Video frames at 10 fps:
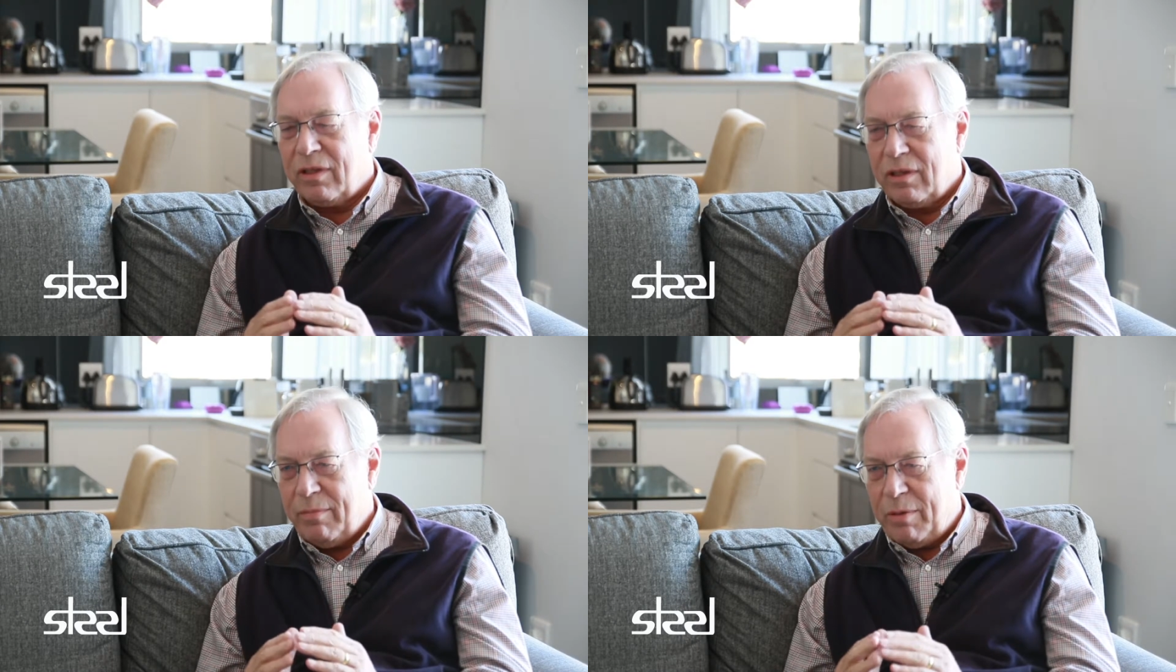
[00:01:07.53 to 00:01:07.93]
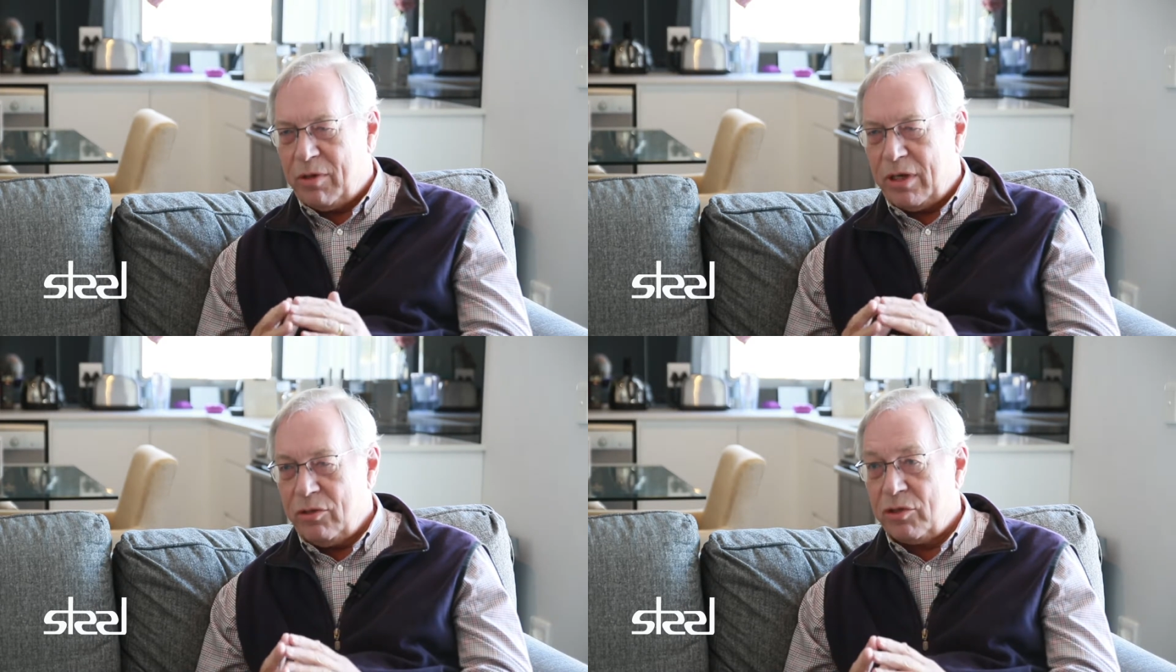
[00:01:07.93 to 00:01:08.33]
the
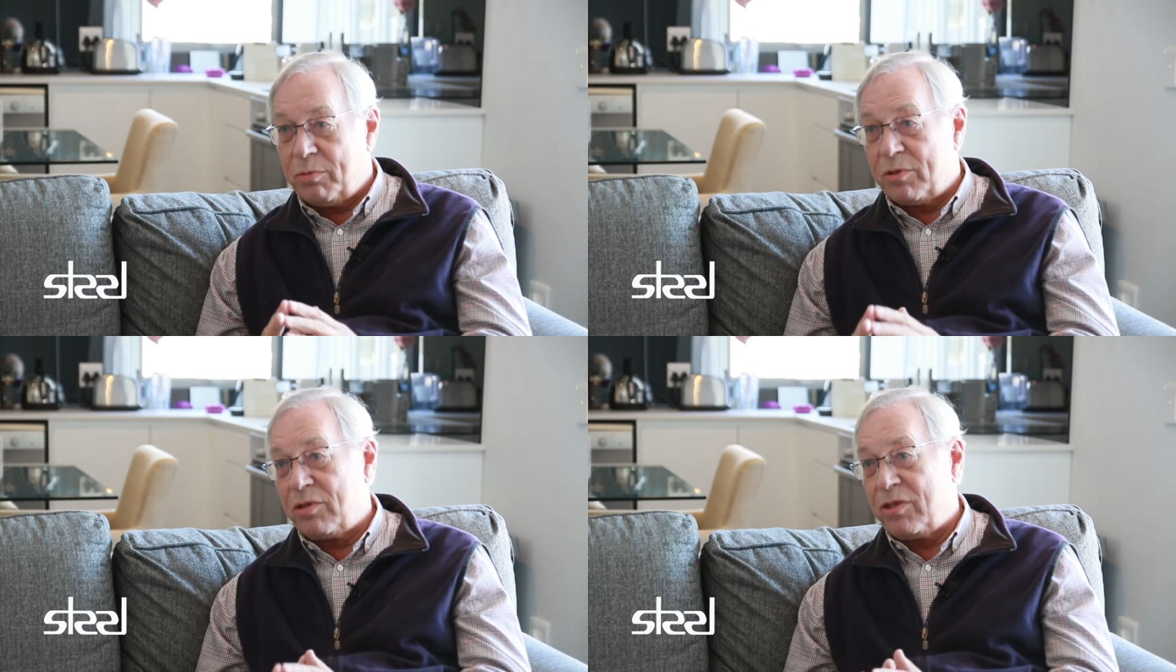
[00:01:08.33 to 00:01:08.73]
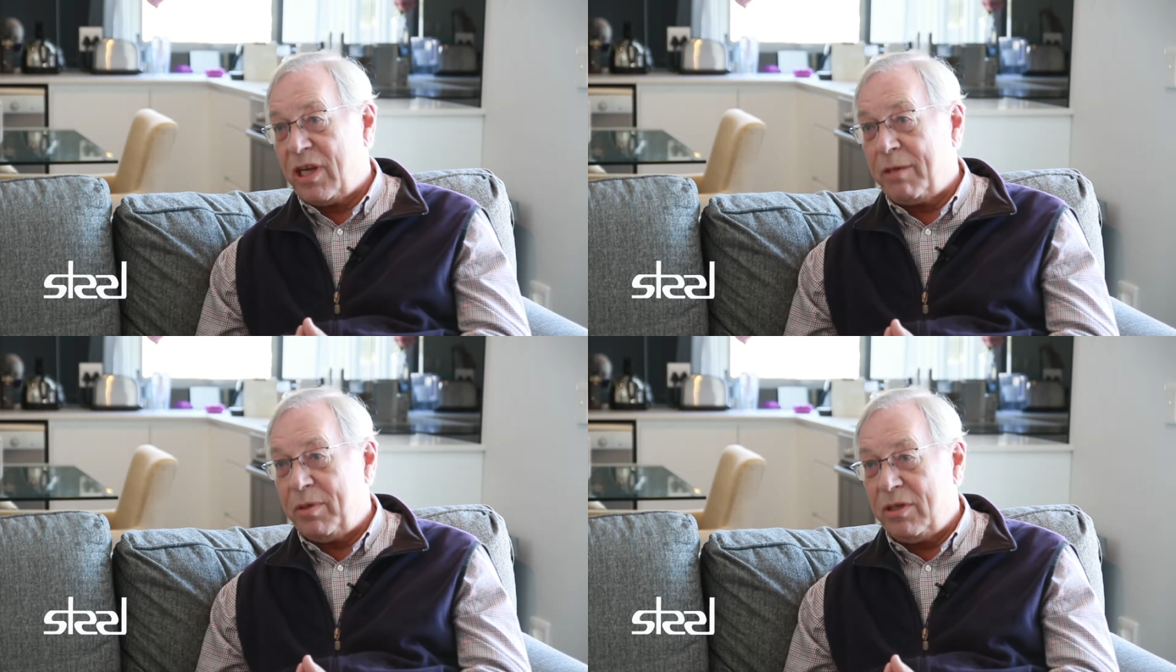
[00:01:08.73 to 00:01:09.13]
member I used, which is an
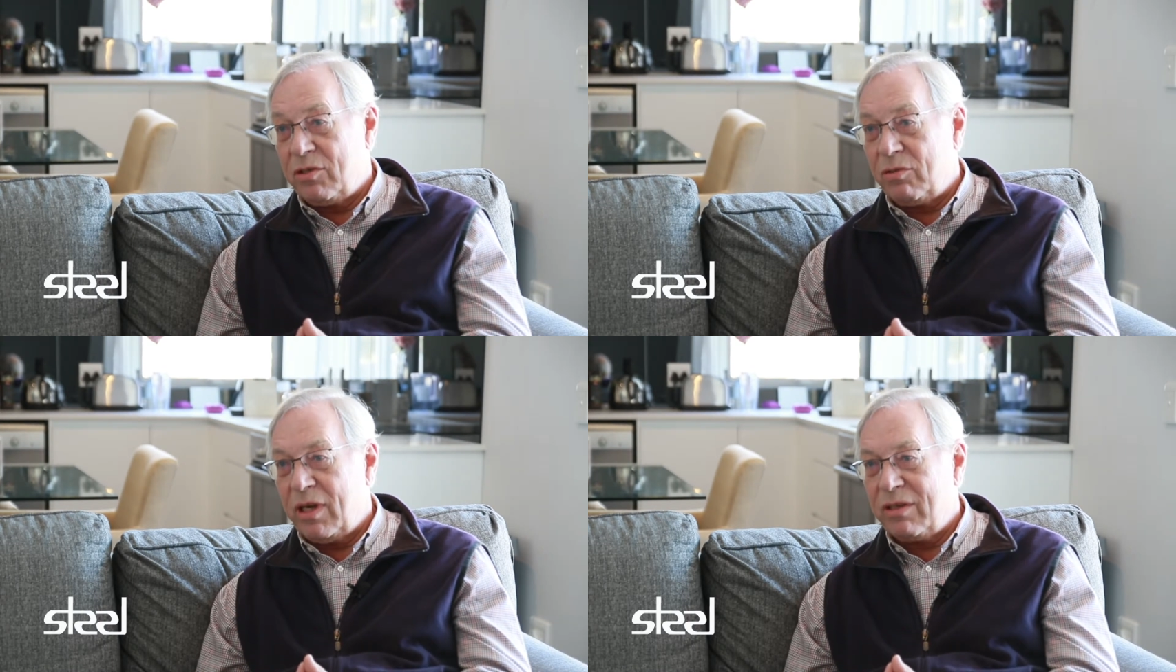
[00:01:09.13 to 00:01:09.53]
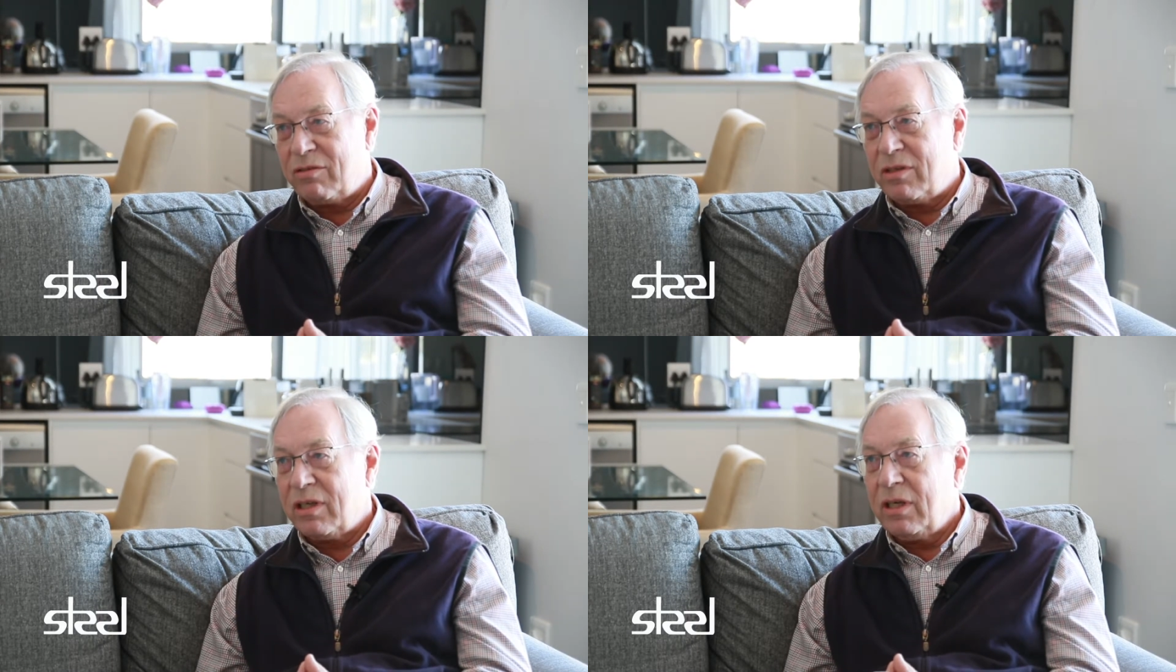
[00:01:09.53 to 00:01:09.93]
IP
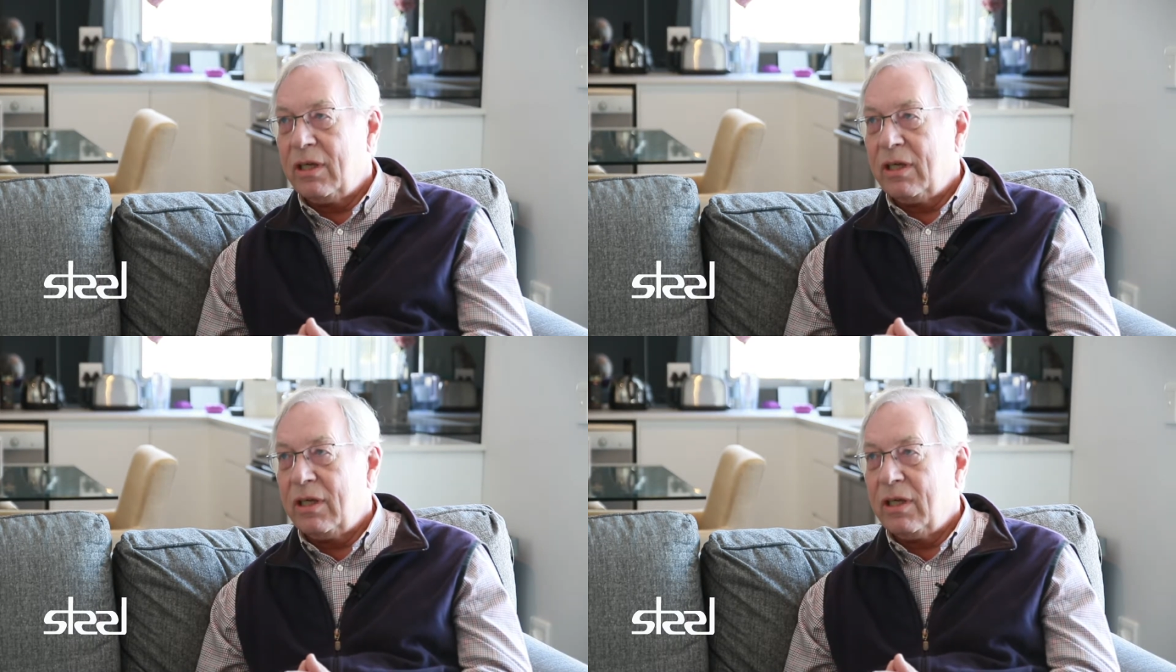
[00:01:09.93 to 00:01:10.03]
200.